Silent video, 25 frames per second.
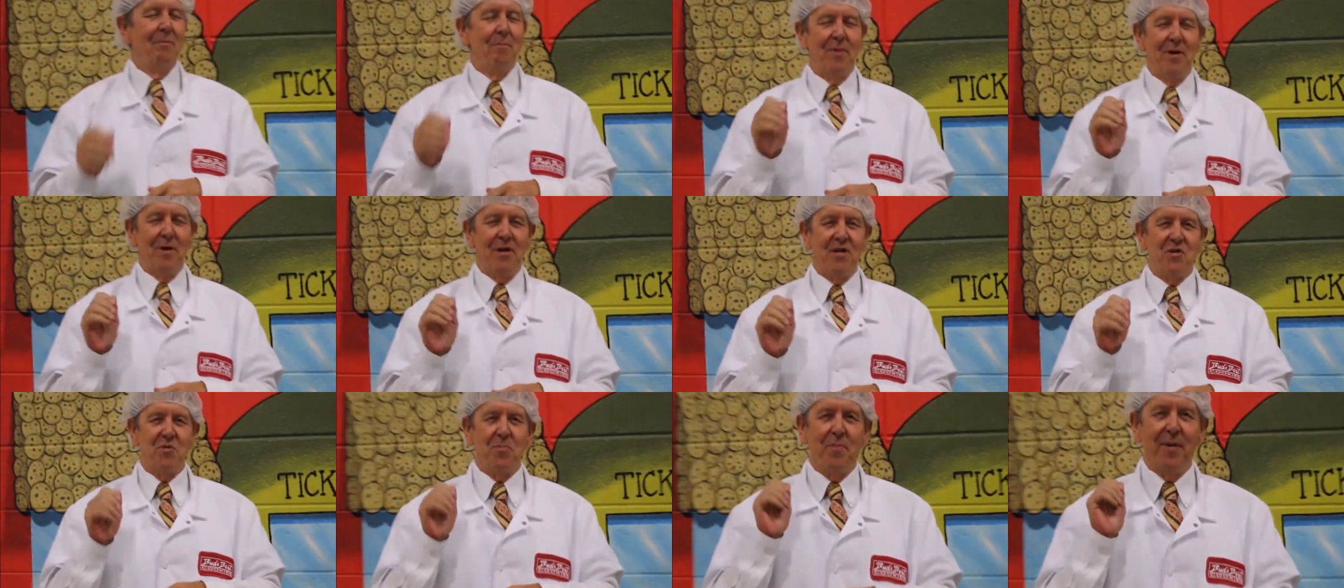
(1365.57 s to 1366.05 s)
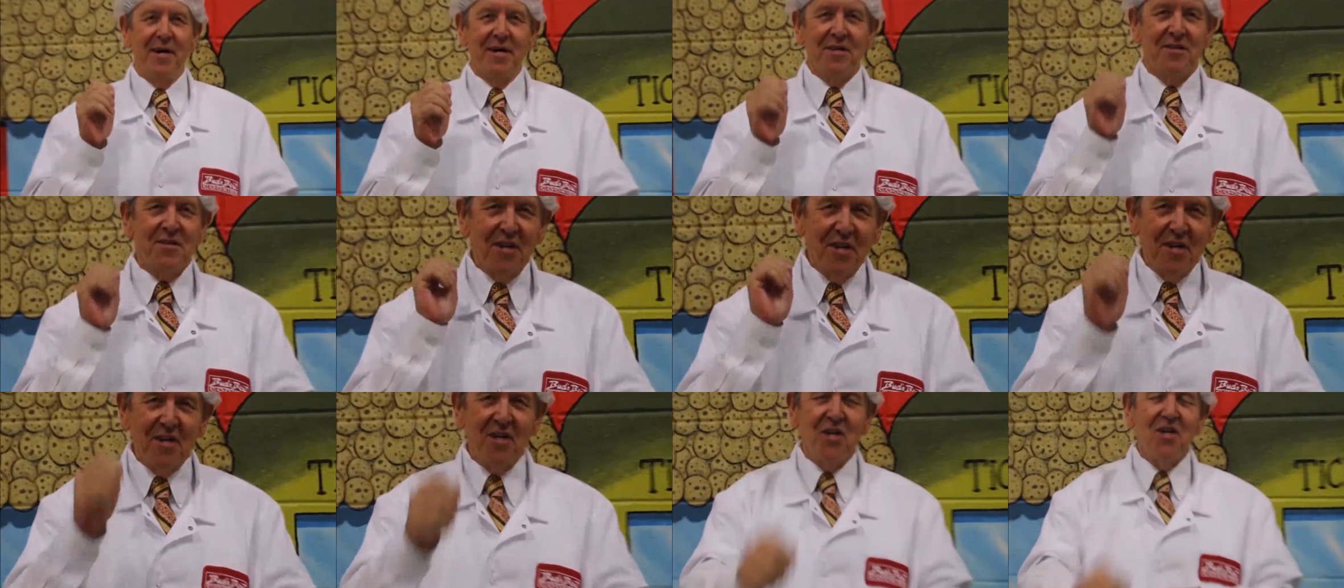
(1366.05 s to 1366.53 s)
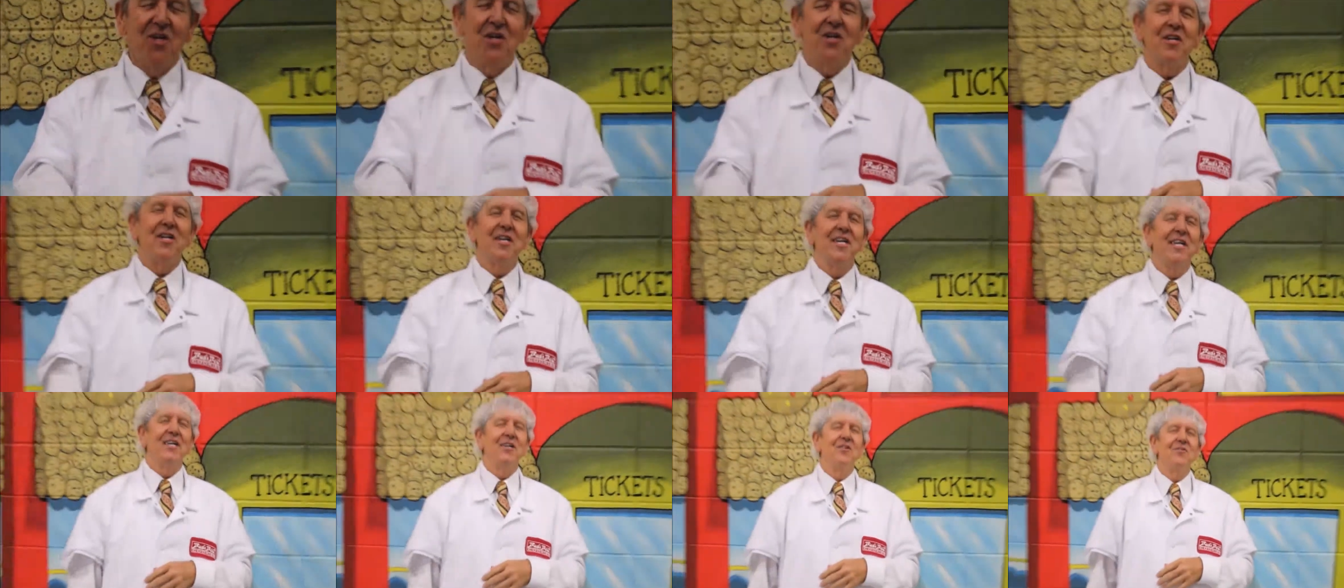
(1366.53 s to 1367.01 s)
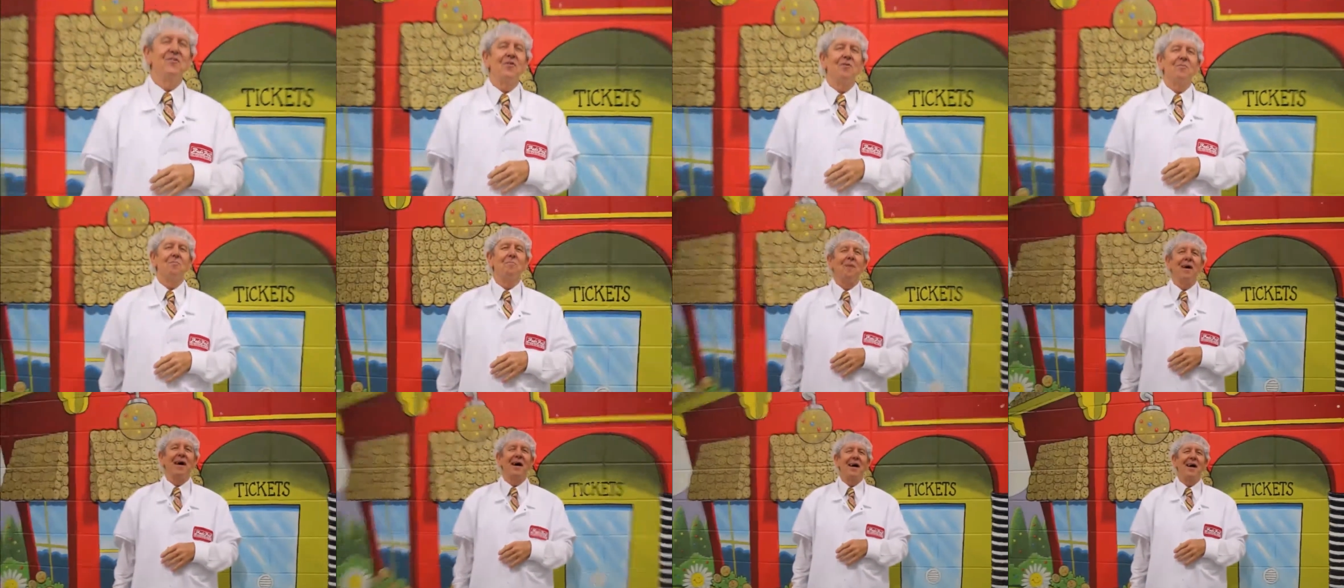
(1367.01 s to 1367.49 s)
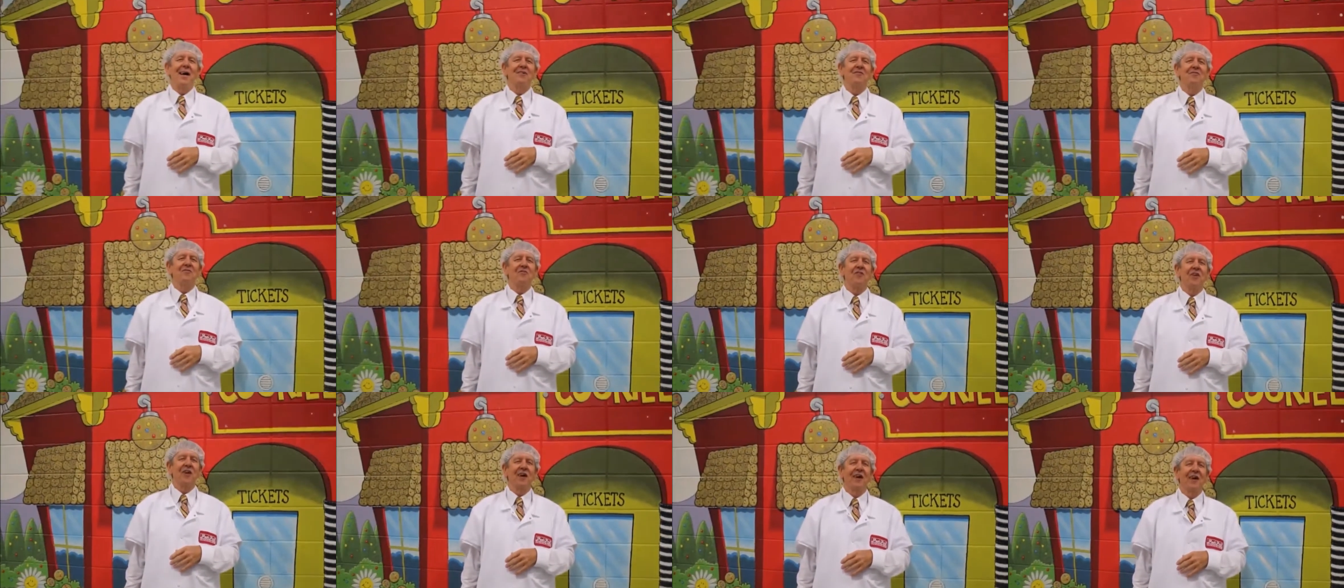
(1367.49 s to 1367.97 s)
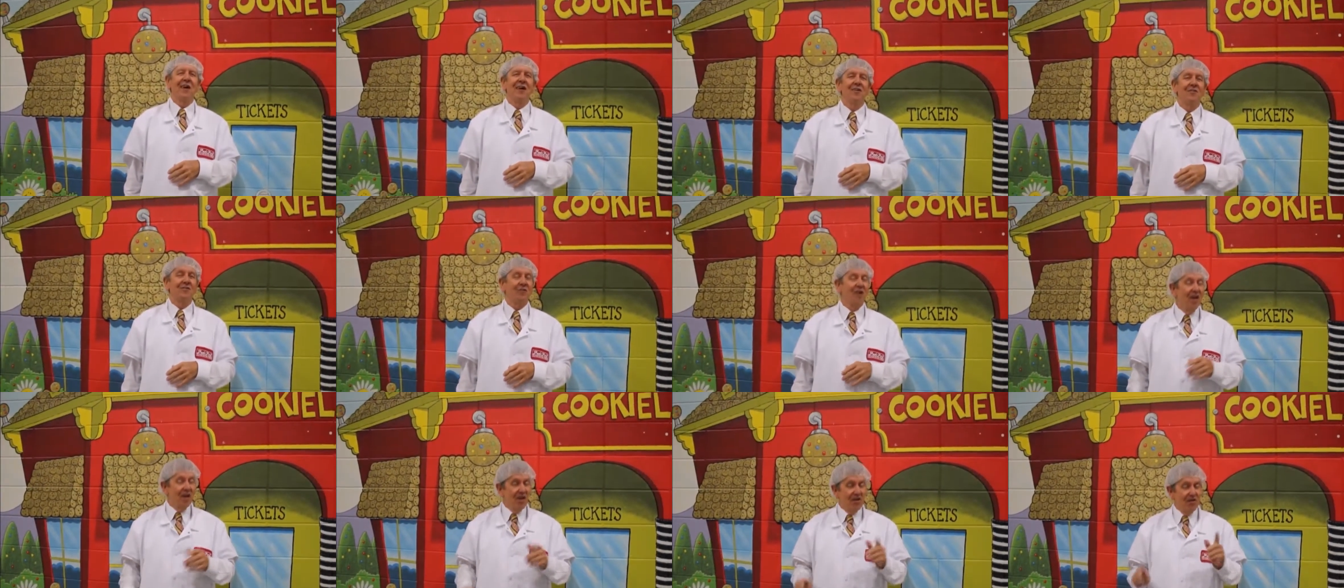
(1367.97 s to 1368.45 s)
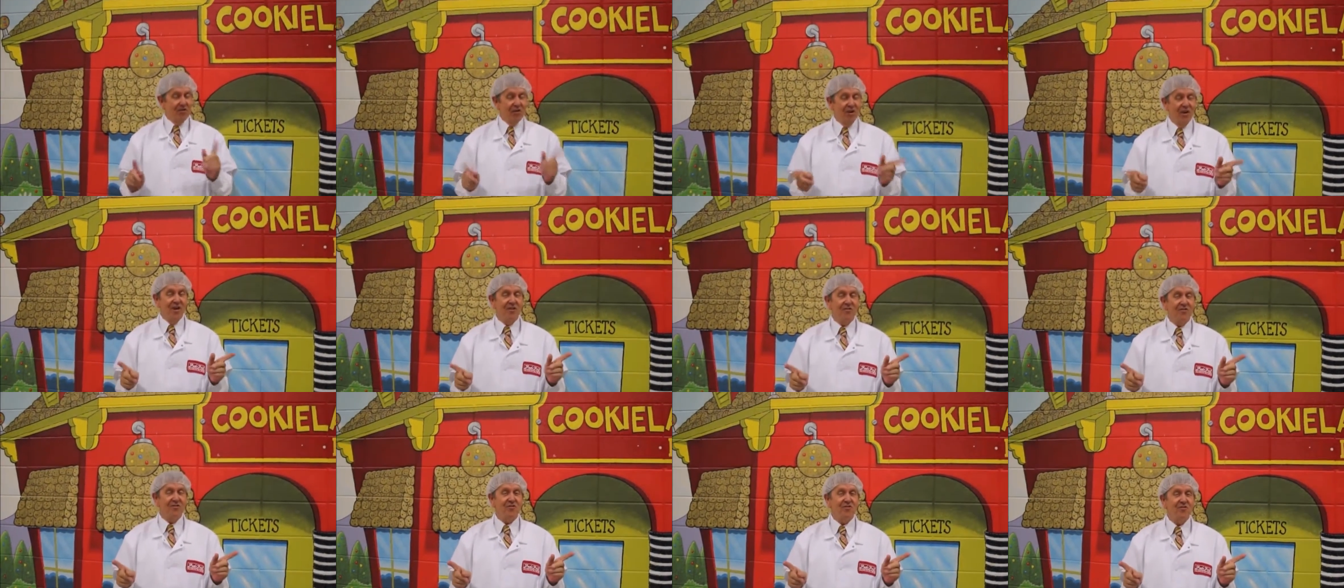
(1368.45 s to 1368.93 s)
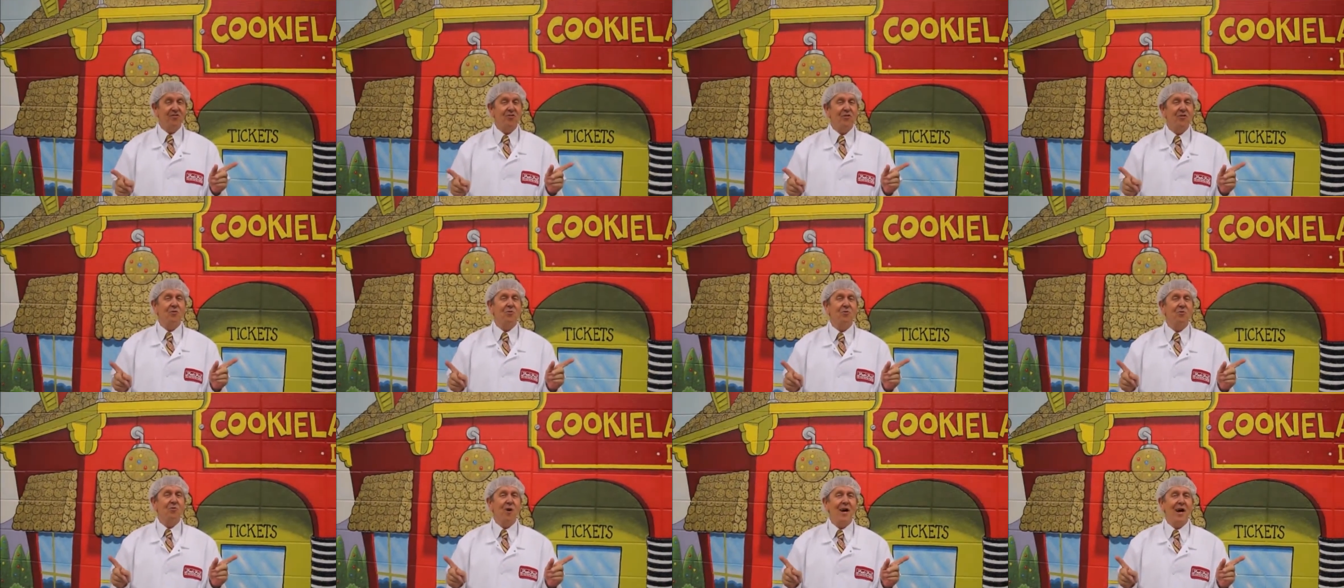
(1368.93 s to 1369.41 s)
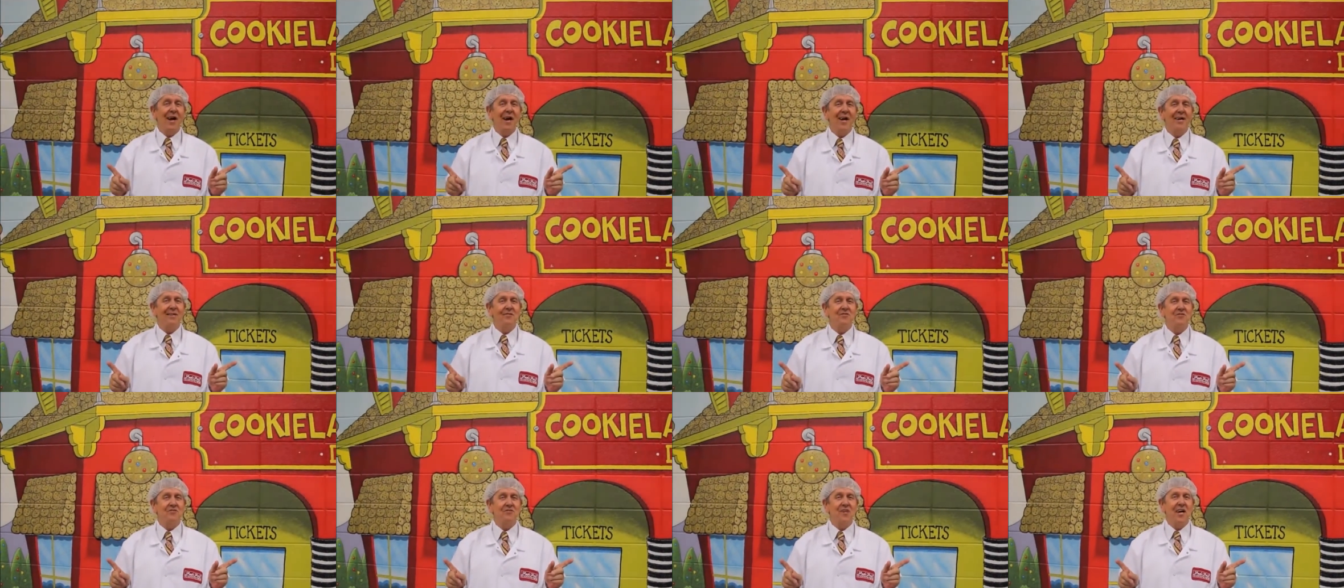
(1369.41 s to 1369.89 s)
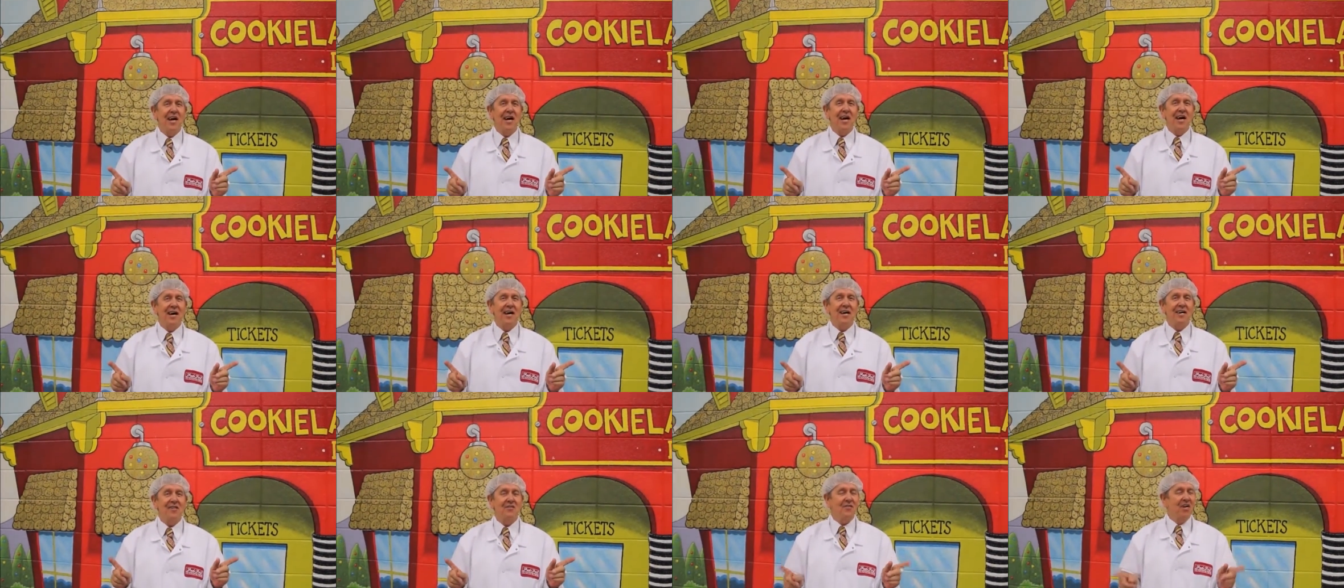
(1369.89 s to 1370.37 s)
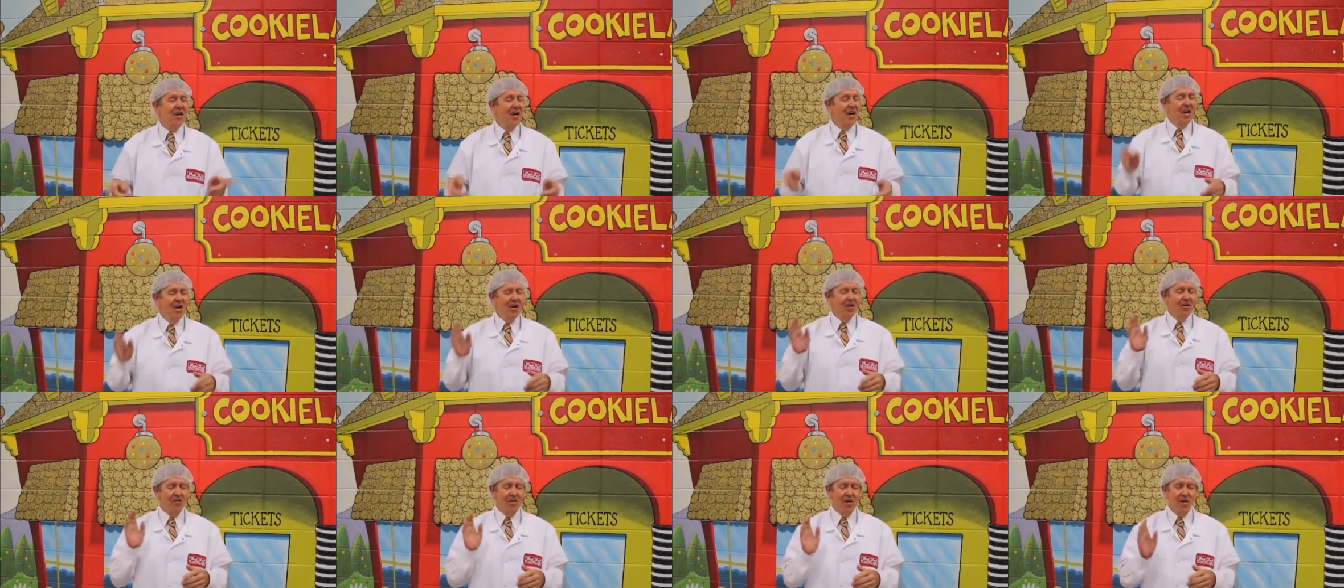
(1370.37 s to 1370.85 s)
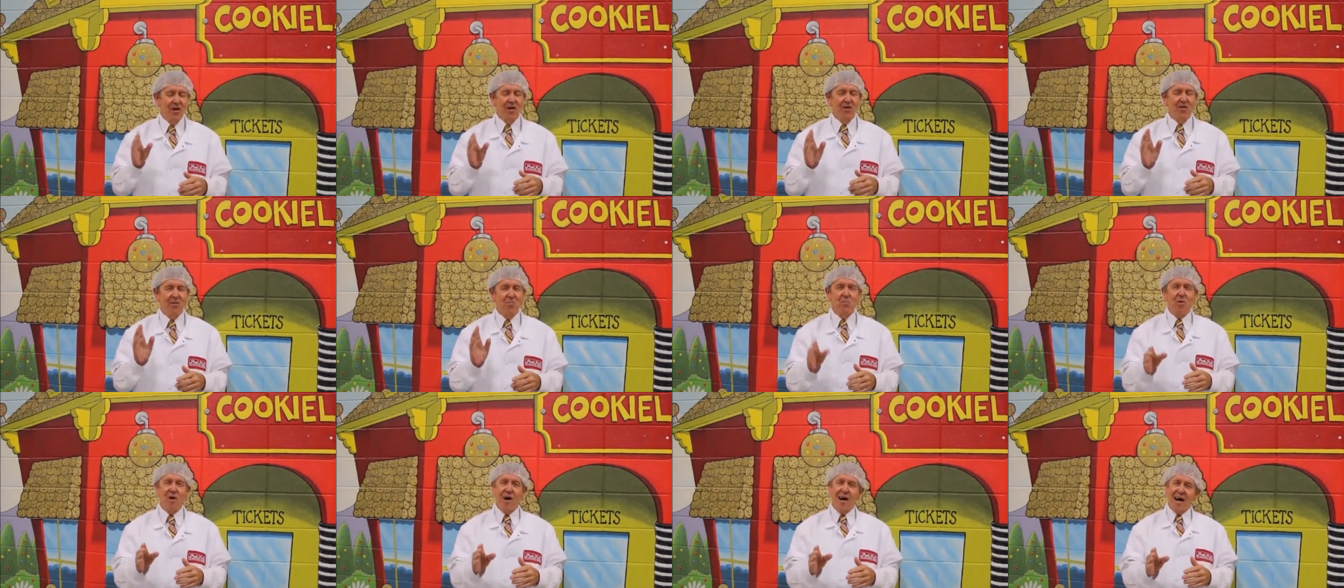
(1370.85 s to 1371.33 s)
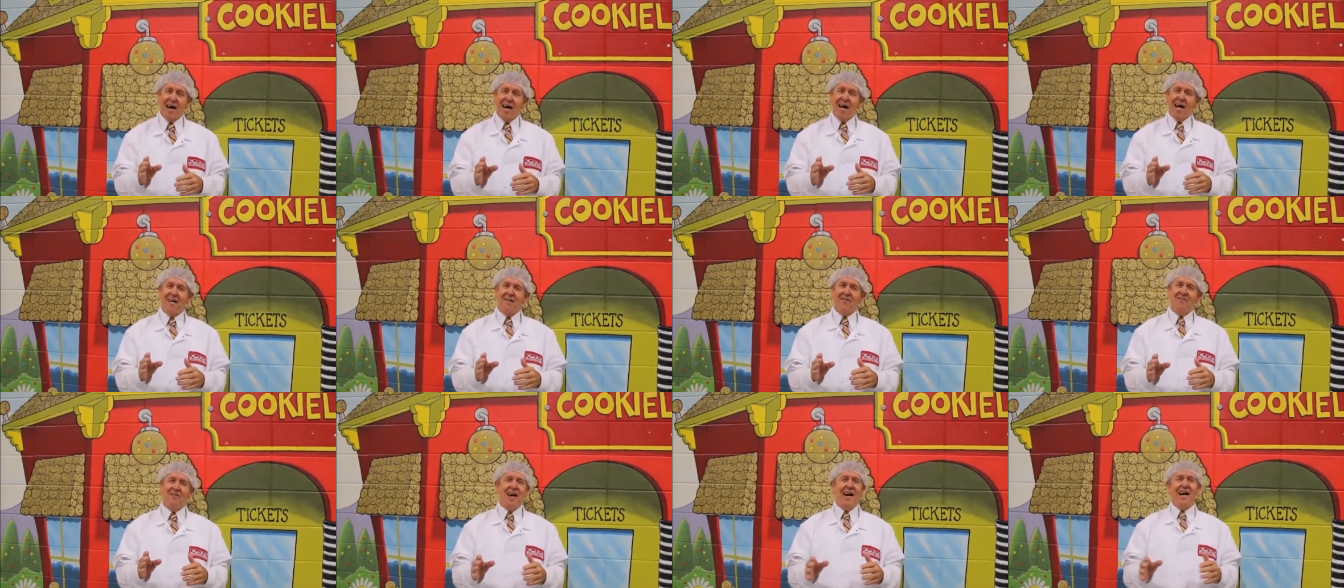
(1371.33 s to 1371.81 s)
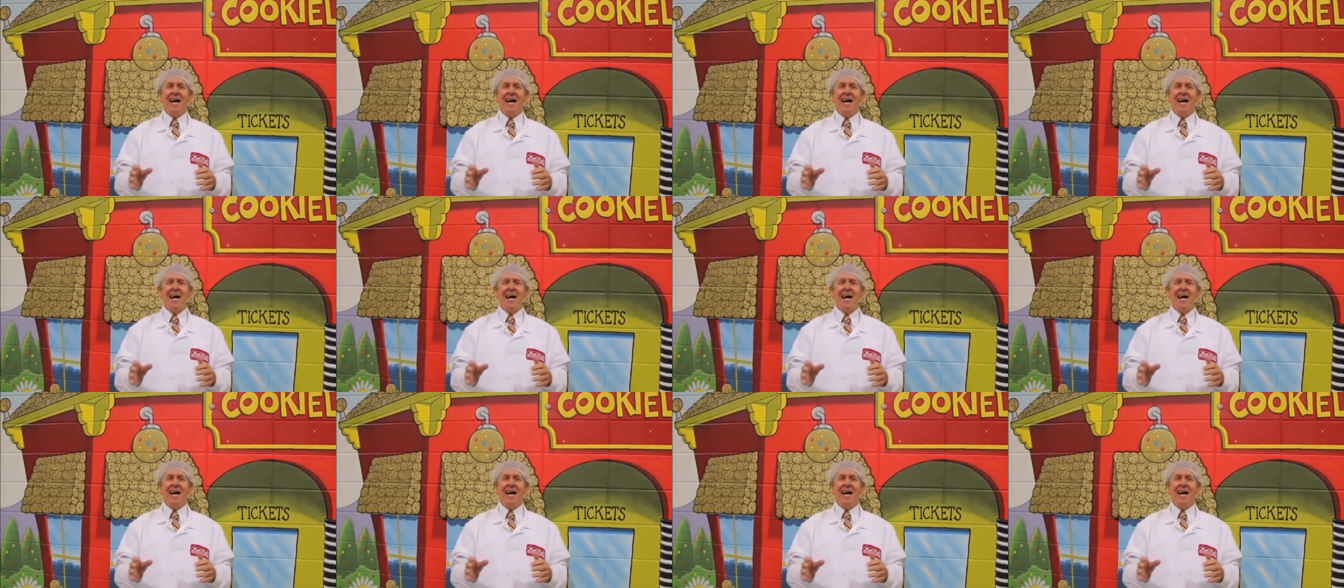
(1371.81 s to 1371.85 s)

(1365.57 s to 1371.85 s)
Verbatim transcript: Bud's Best cookies are bite-sized, just the right size. They're the pride of